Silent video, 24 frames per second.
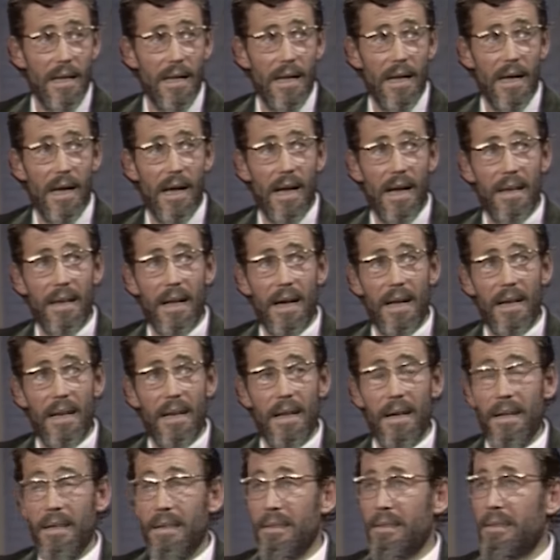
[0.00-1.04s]
and I
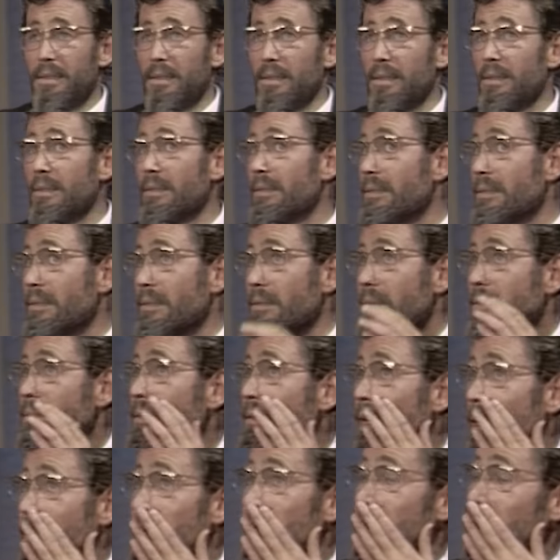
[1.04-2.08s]
learnt
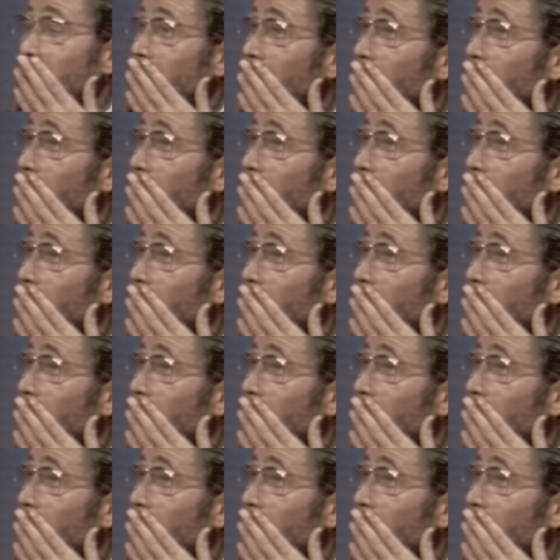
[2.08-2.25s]
everything